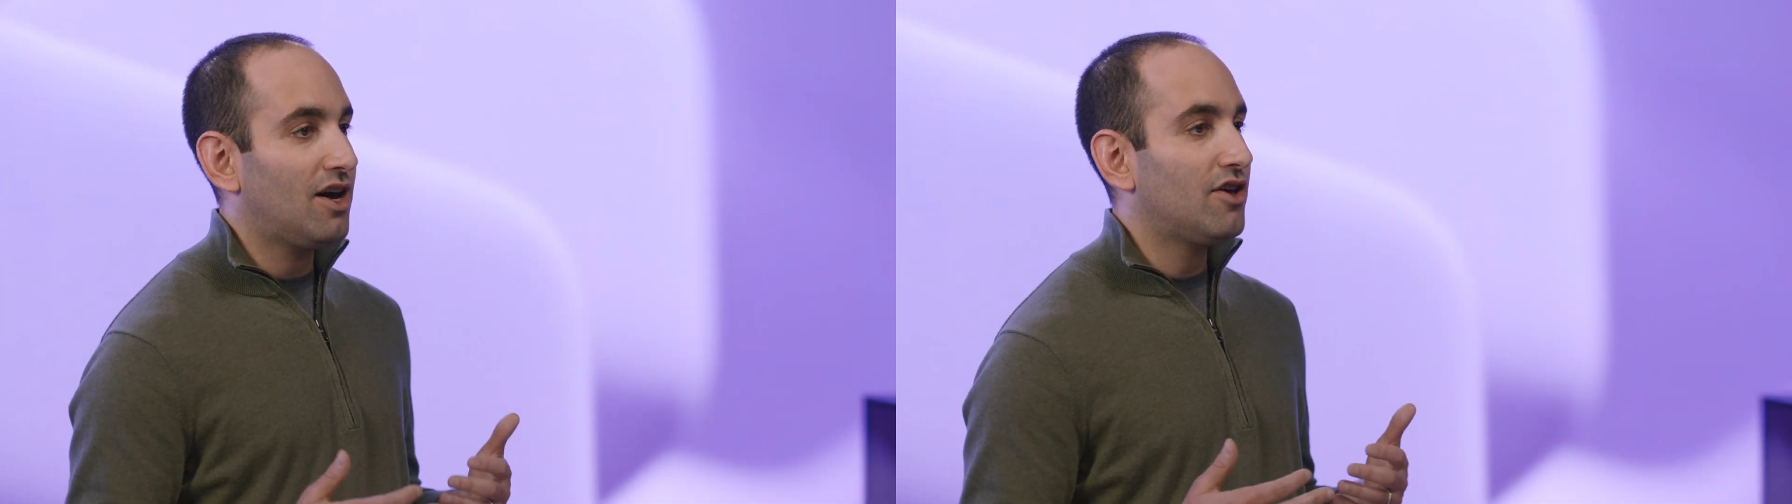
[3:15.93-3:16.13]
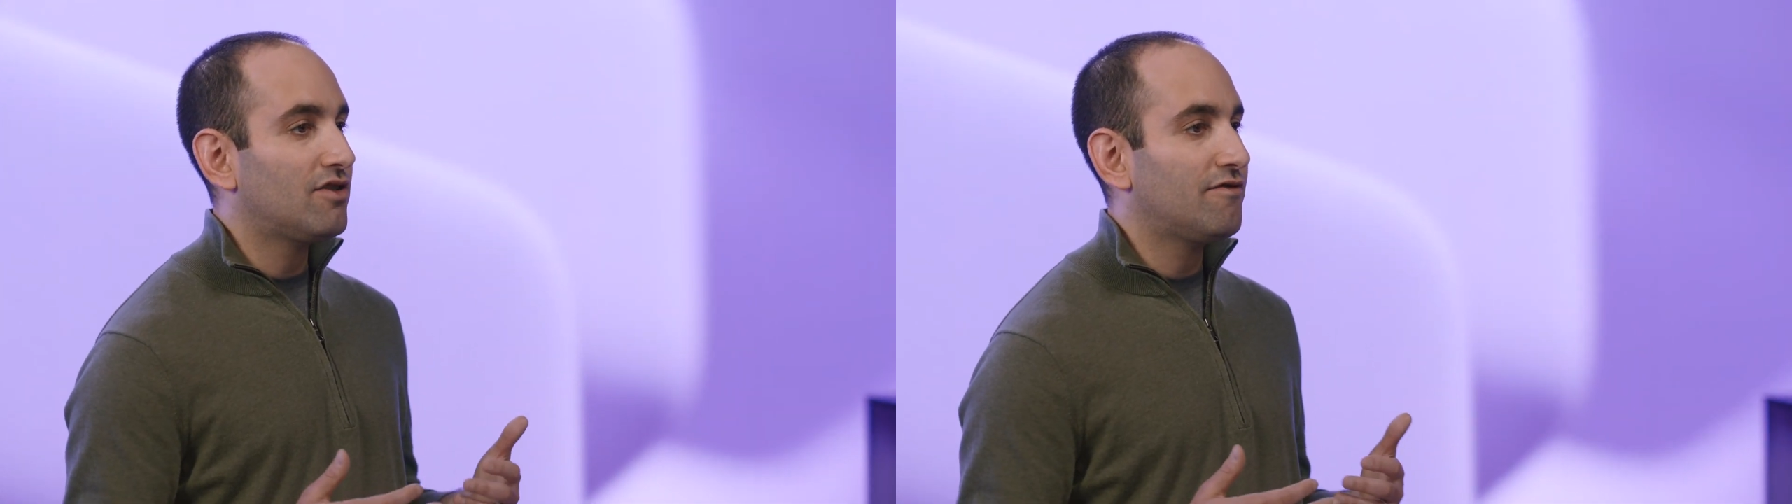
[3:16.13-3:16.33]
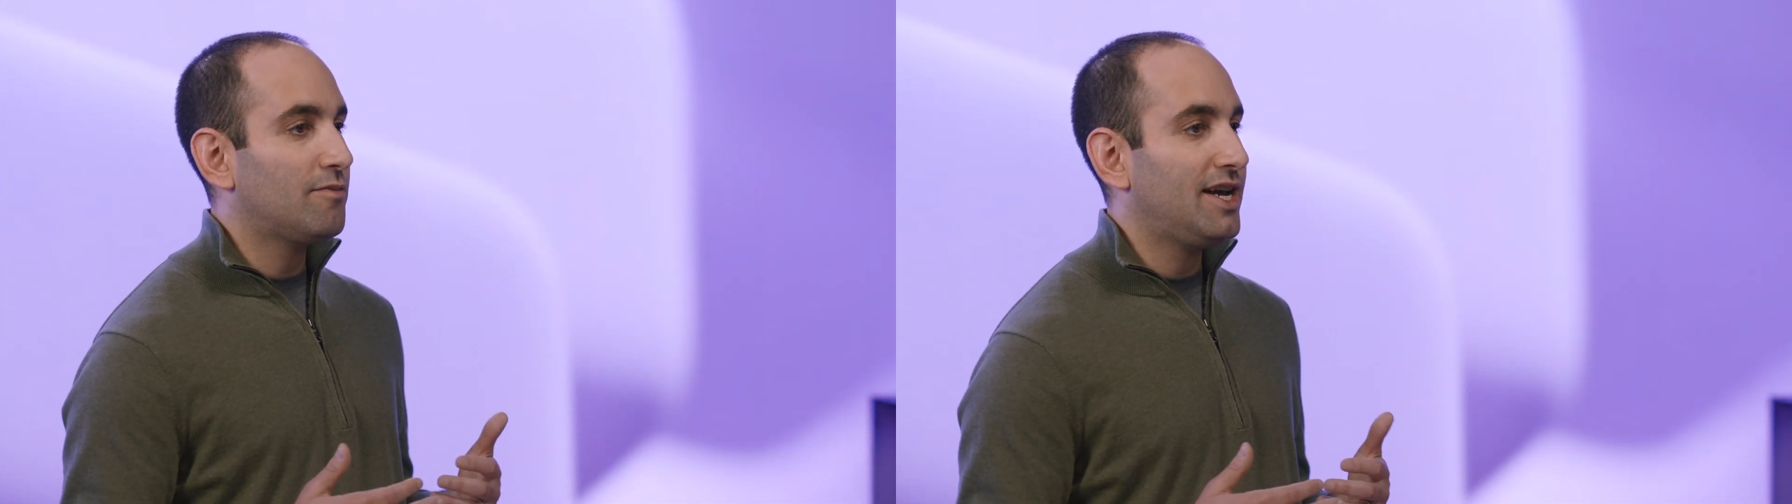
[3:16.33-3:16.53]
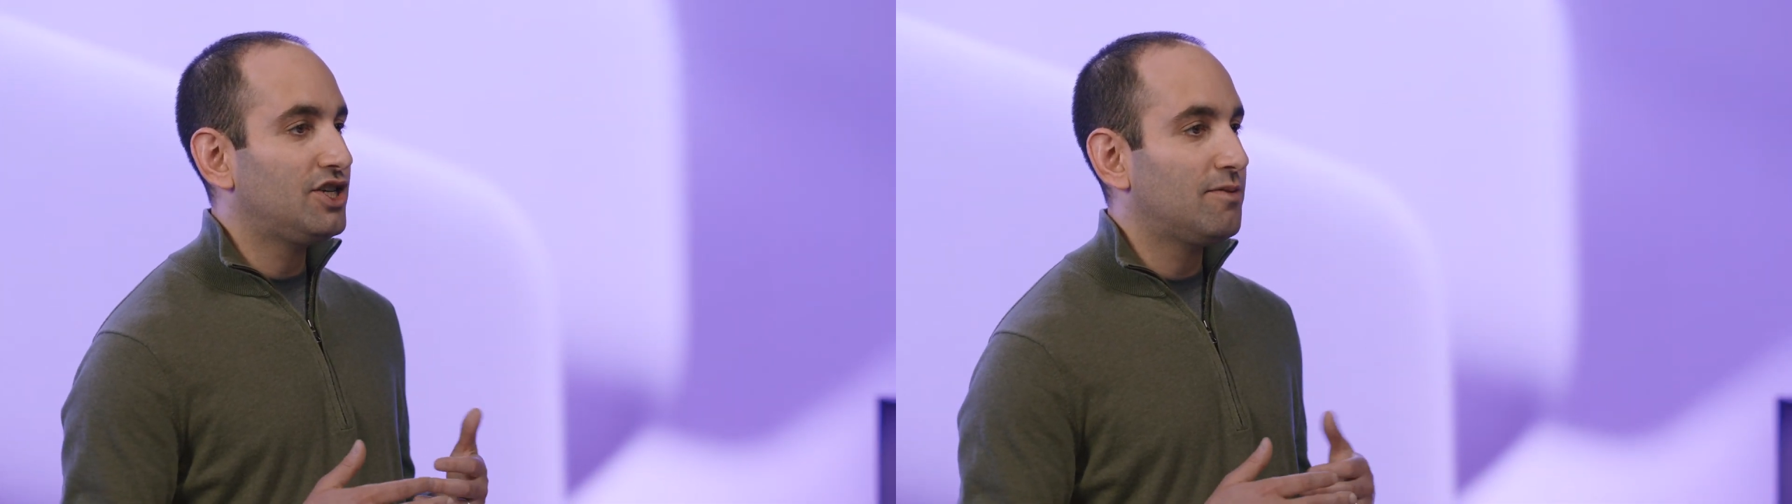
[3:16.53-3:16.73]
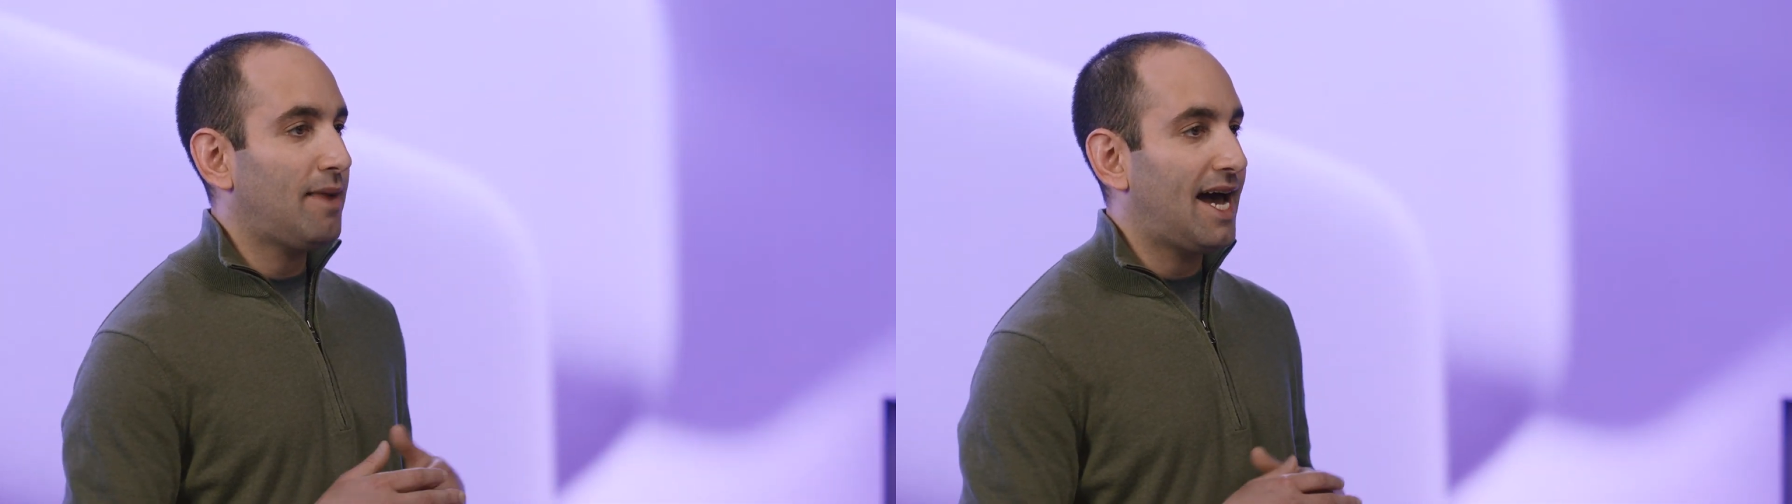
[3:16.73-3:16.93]
other
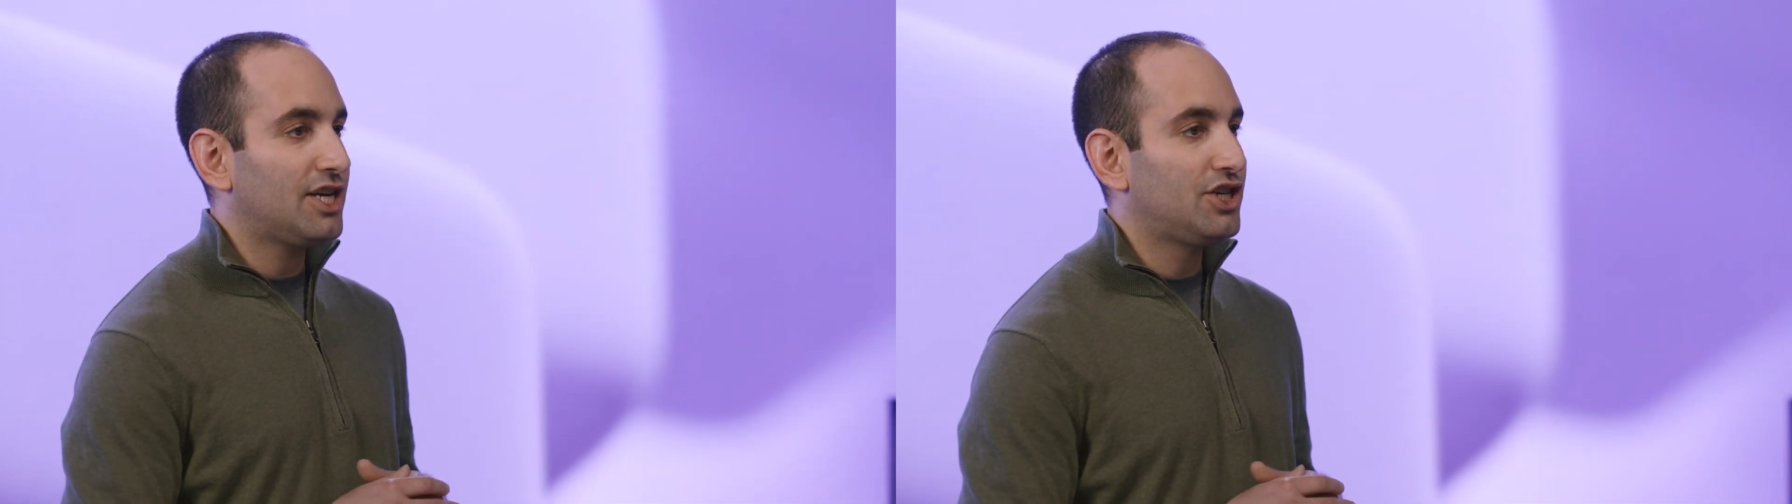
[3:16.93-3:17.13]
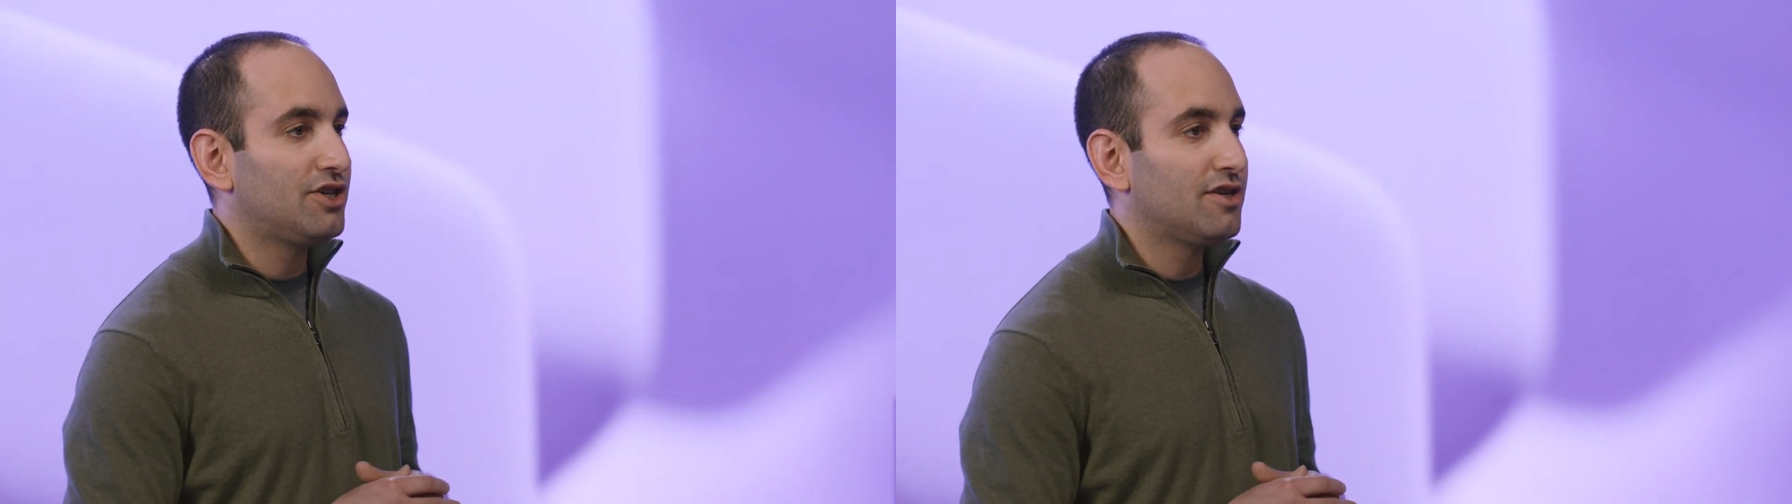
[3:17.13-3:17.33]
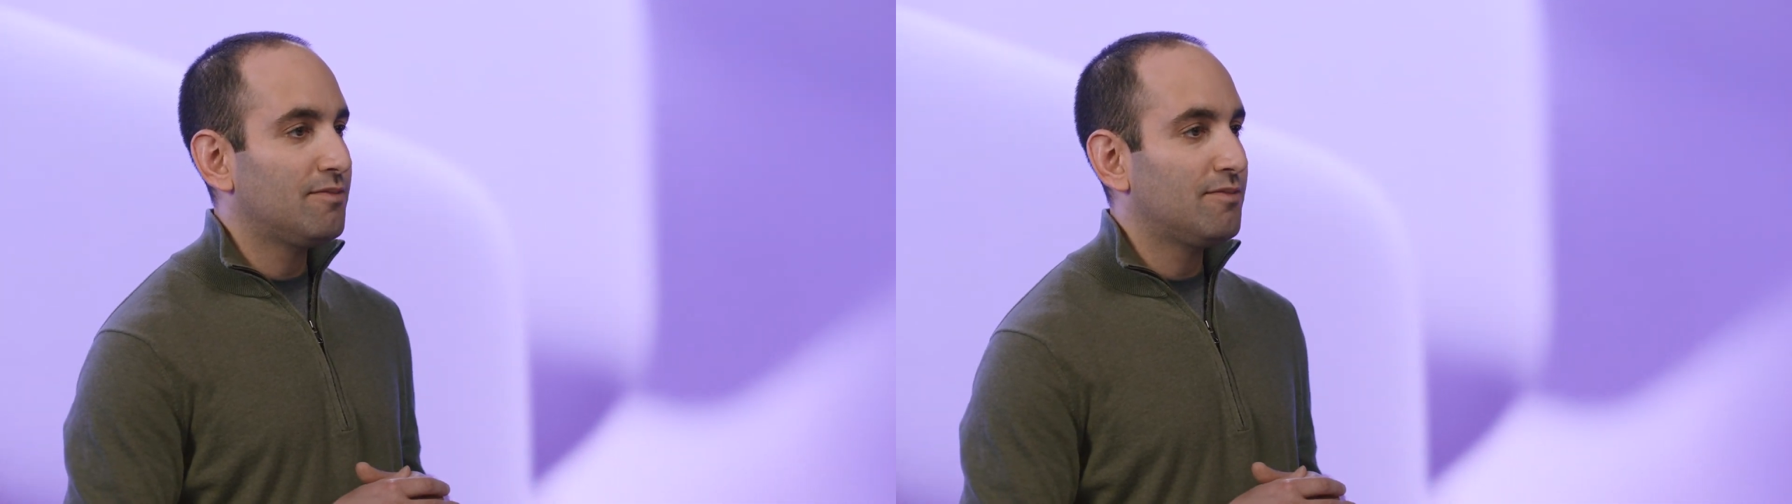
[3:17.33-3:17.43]
information match